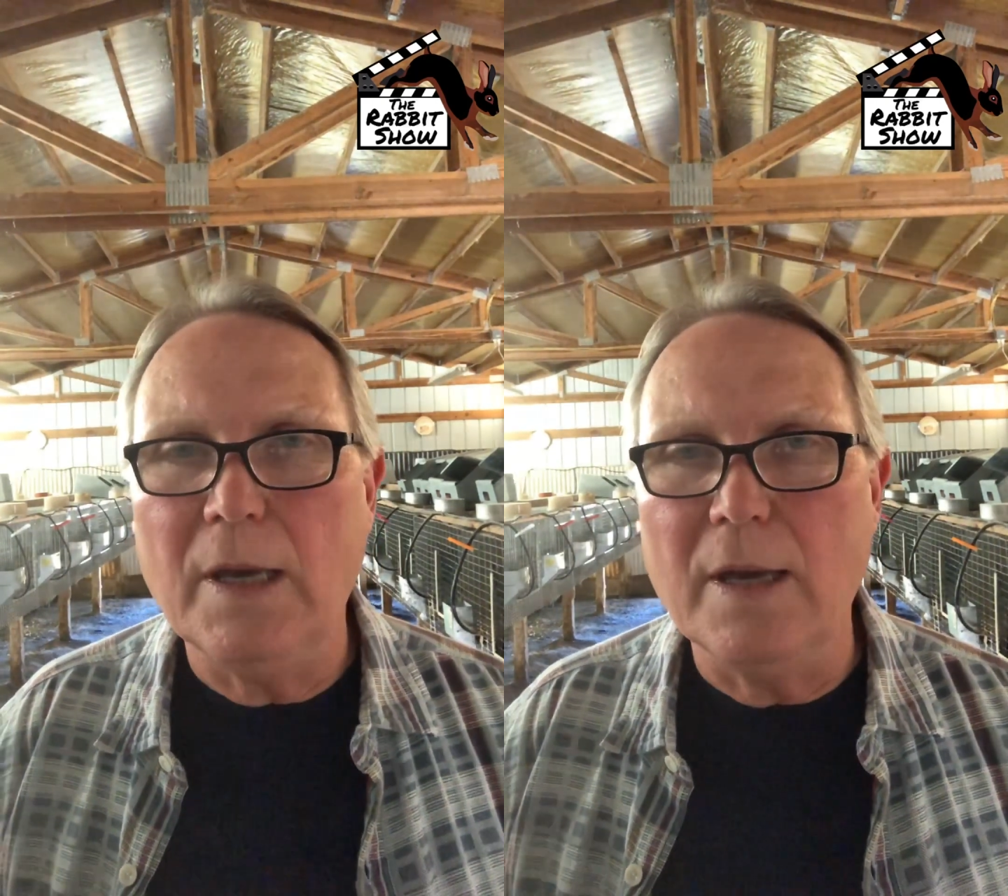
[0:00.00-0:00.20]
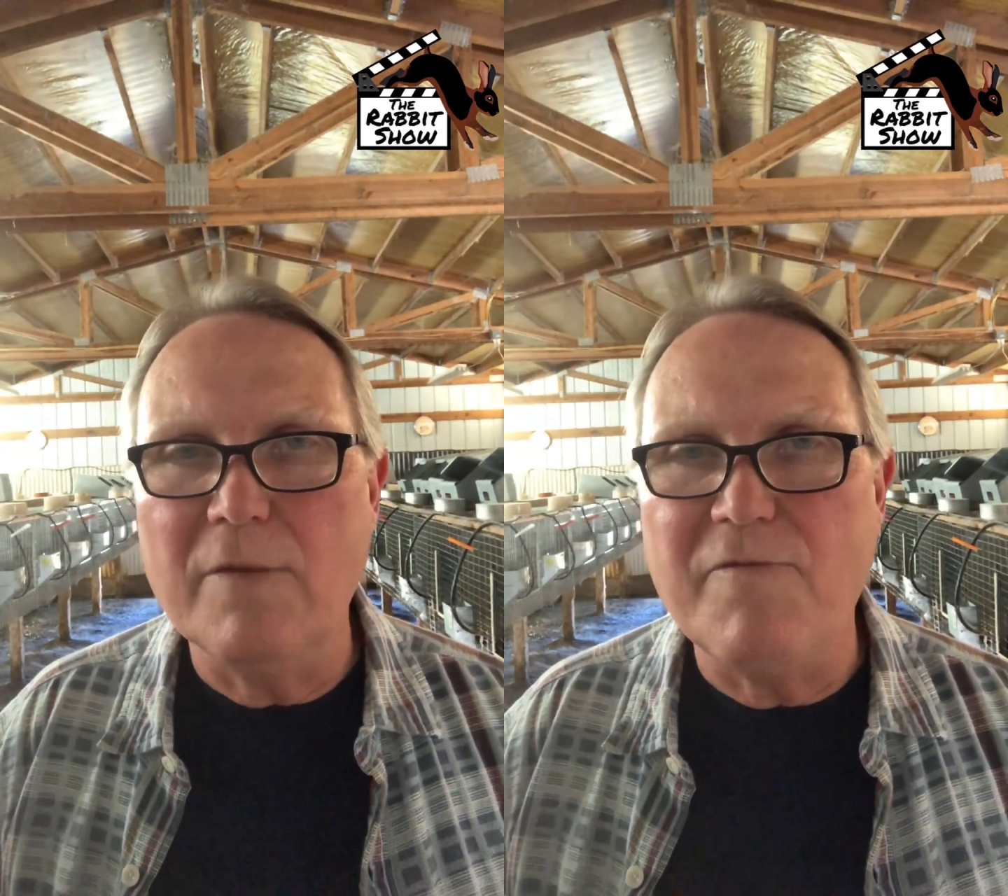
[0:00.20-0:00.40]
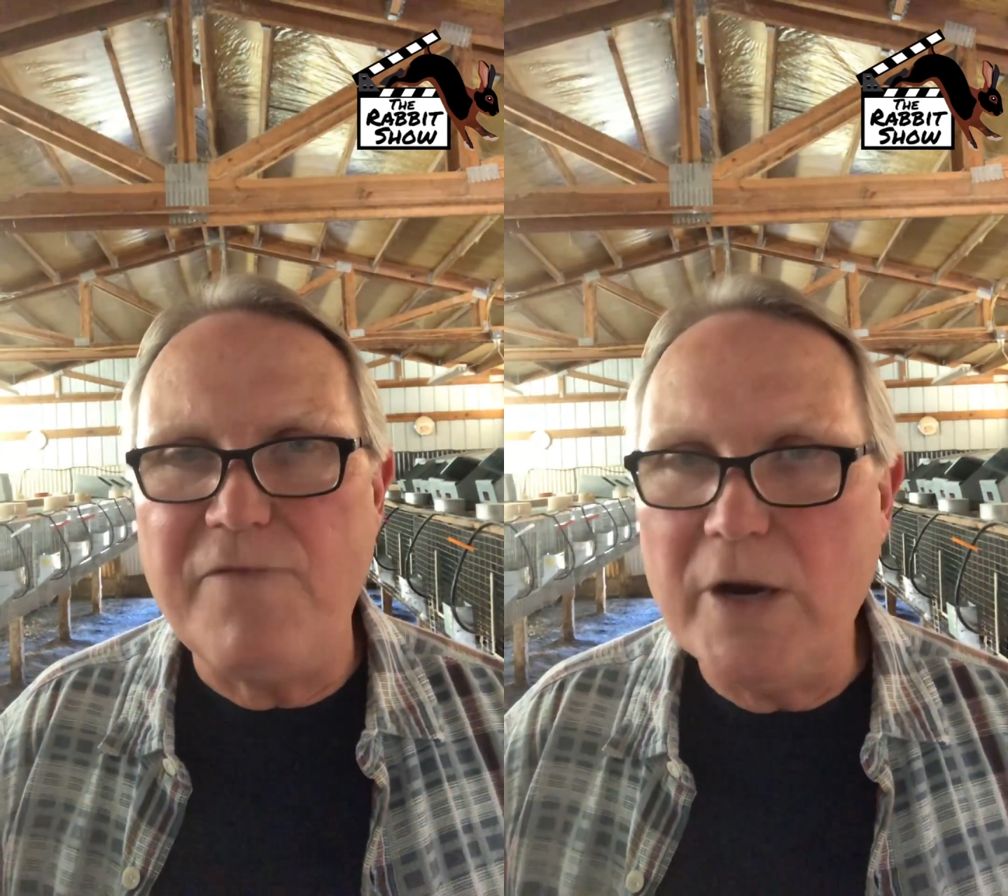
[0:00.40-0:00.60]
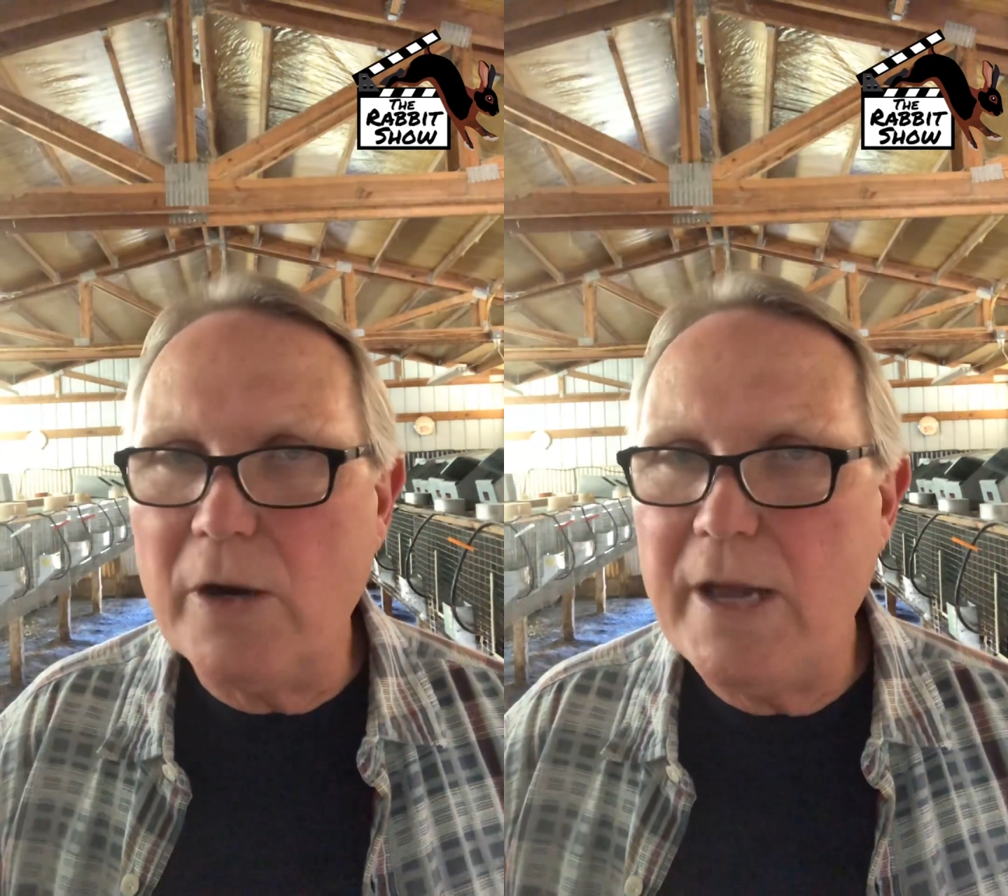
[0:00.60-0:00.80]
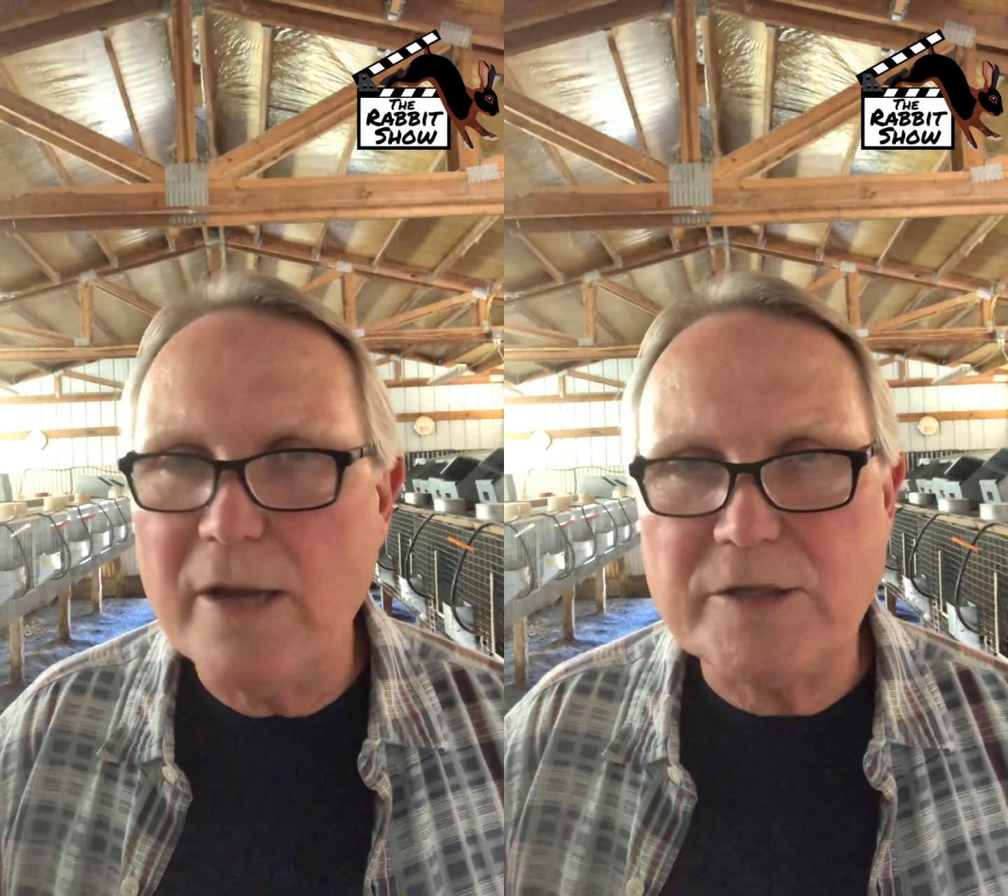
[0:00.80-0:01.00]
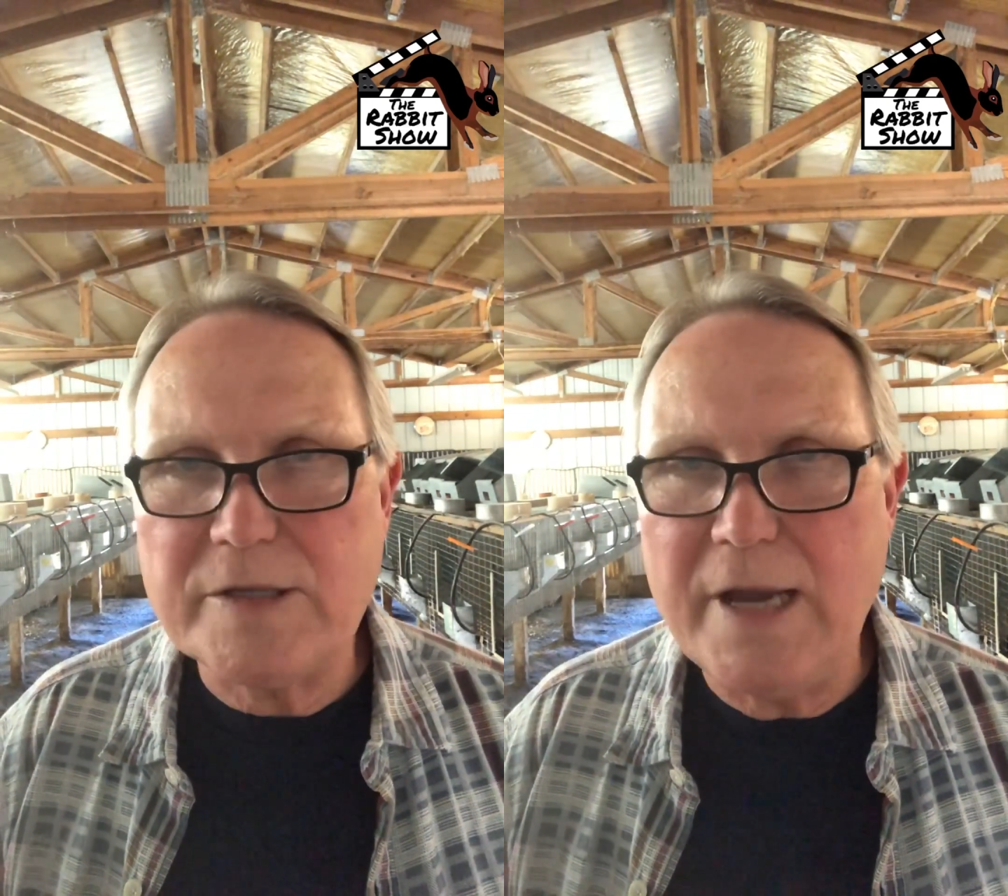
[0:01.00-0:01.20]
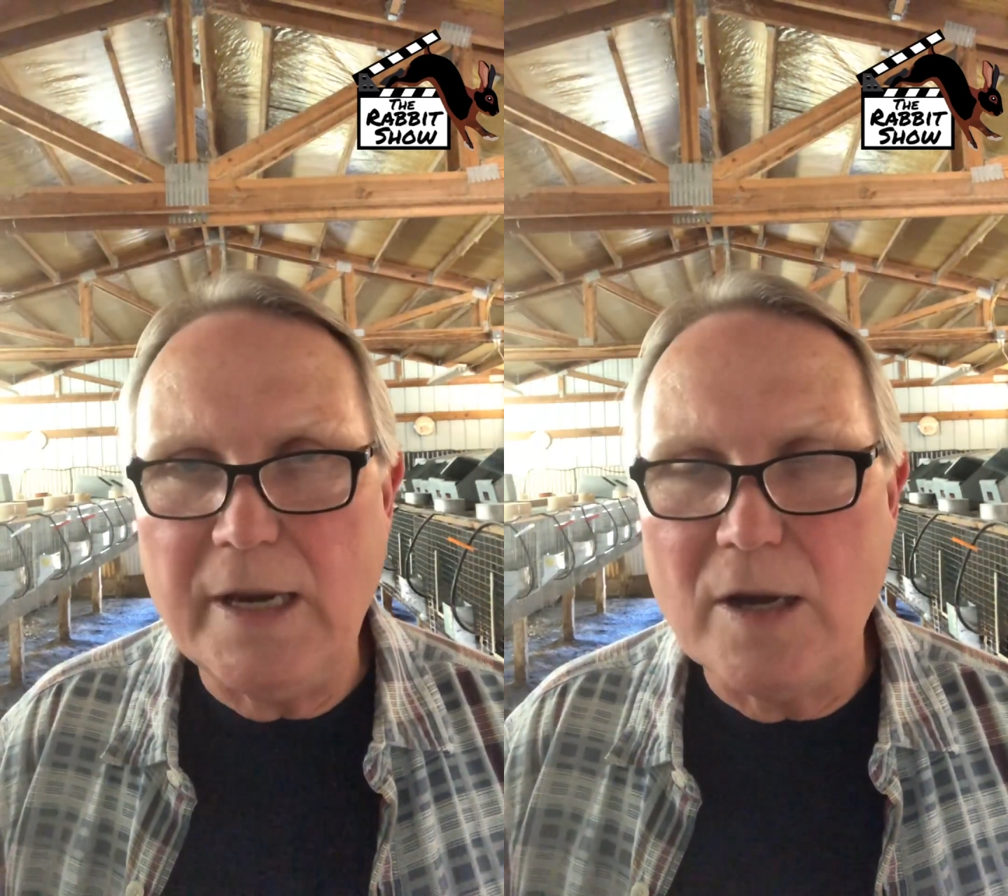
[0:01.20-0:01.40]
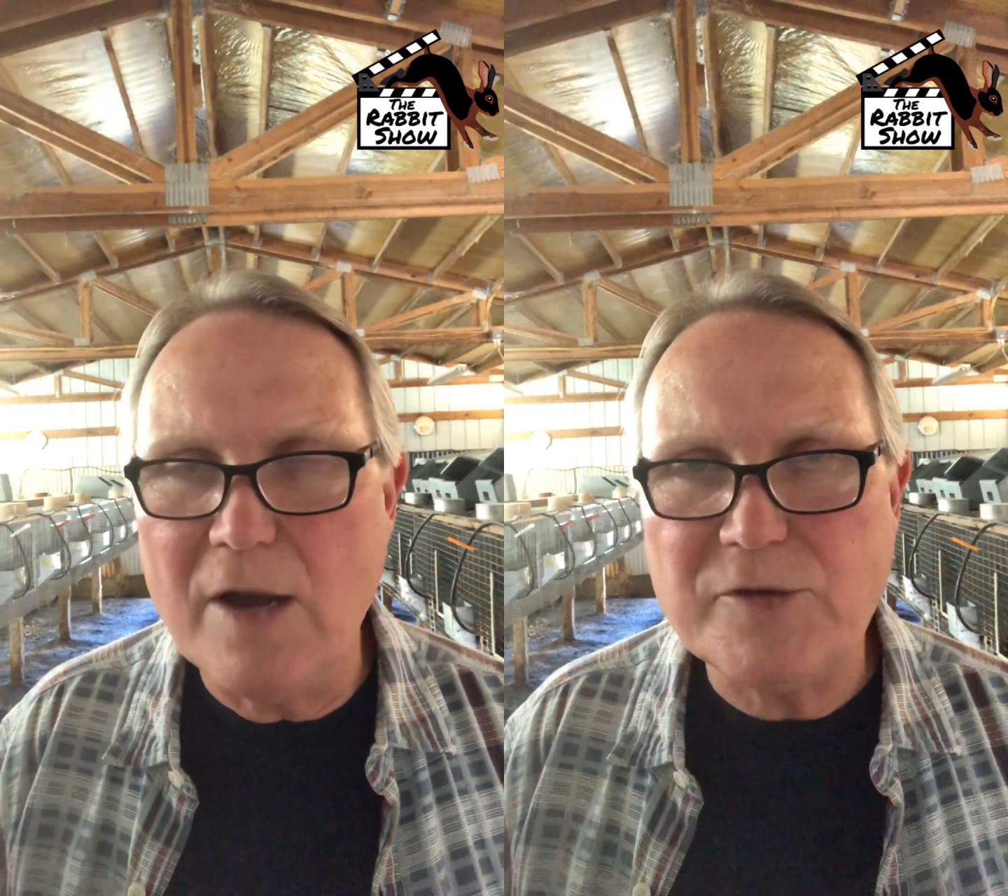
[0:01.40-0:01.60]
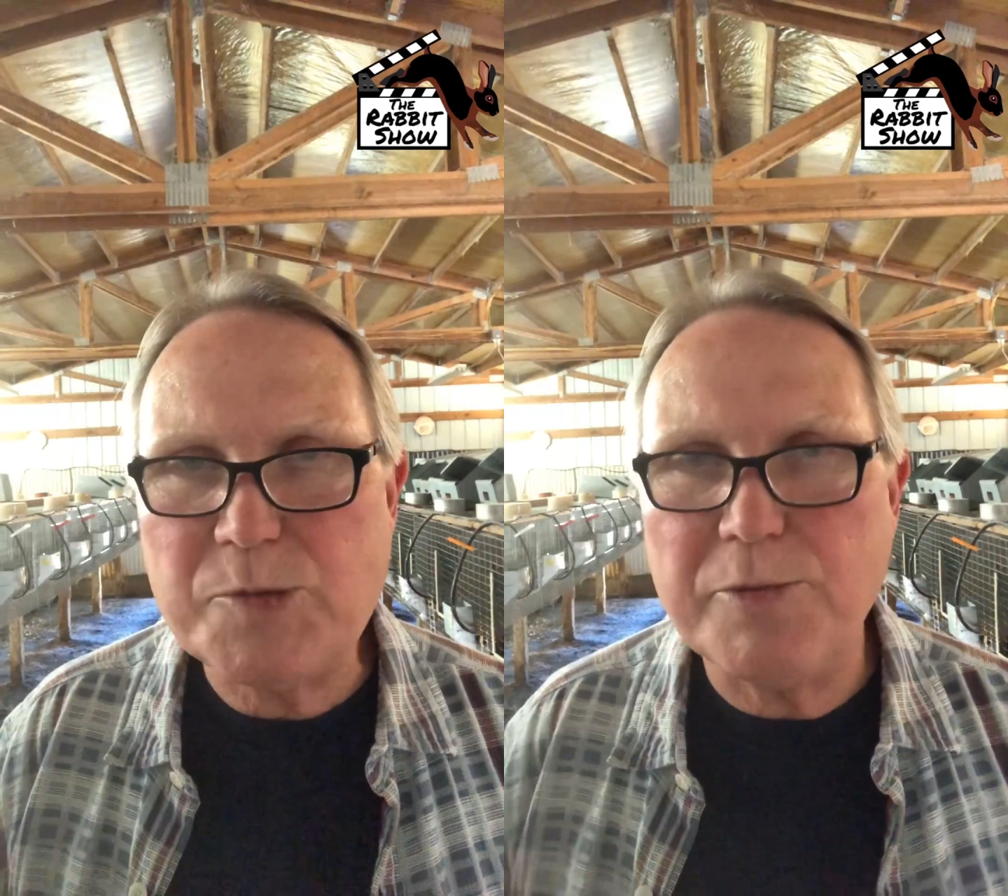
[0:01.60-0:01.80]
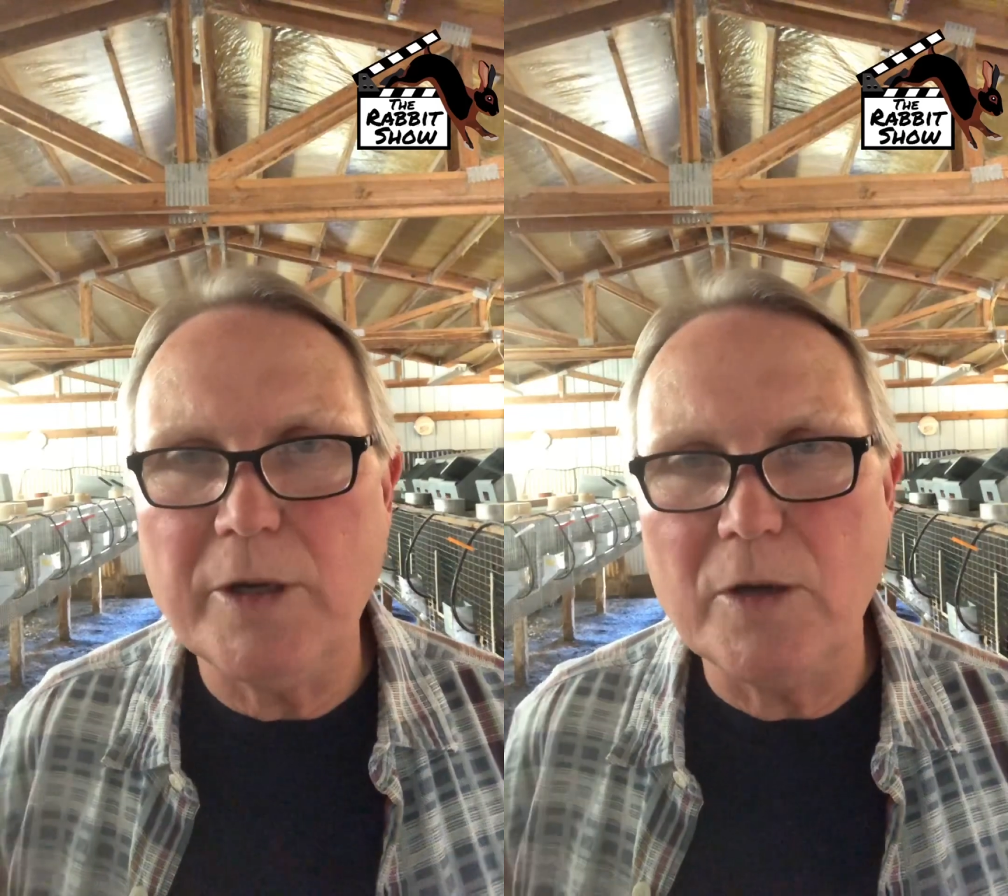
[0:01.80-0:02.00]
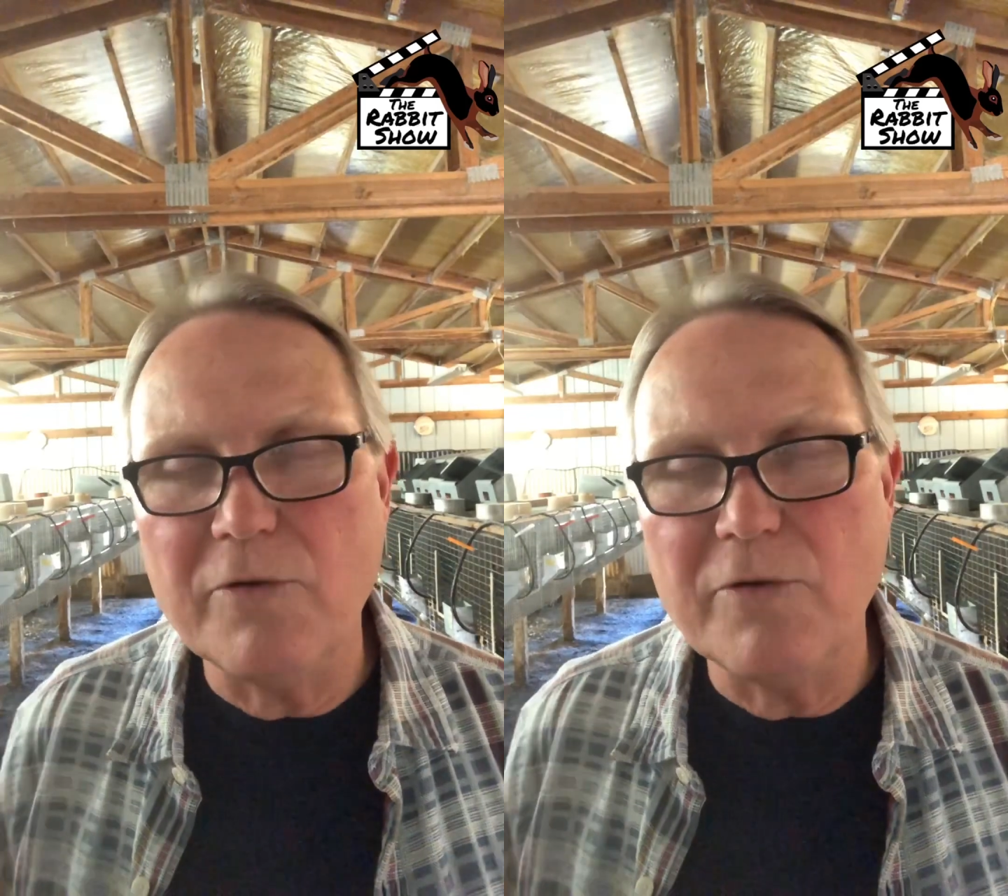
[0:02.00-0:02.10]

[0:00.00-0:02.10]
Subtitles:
very outstanding offspring